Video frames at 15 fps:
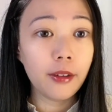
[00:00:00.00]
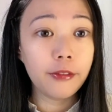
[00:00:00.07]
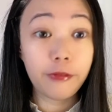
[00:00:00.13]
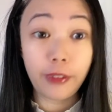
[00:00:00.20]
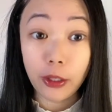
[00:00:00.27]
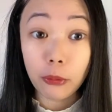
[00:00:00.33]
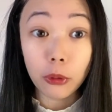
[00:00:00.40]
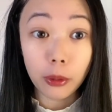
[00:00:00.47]

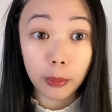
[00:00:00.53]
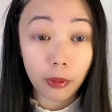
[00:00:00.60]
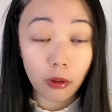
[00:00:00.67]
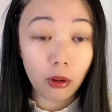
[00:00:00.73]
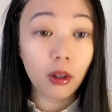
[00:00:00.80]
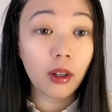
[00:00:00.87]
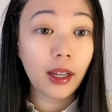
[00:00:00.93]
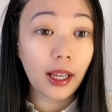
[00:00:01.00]

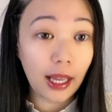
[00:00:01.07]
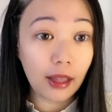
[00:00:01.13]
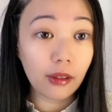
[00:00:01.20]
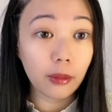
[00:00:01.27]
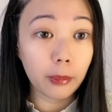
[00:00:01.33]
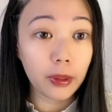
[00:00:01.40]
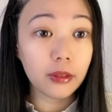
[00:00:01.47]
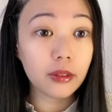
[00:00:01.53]
favorable
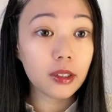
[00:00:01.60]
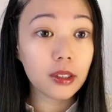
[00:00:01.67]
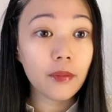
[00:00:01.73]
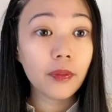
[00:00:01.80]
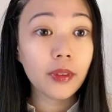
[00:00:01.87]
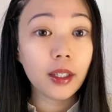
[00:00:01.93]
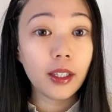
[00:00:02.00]
elements.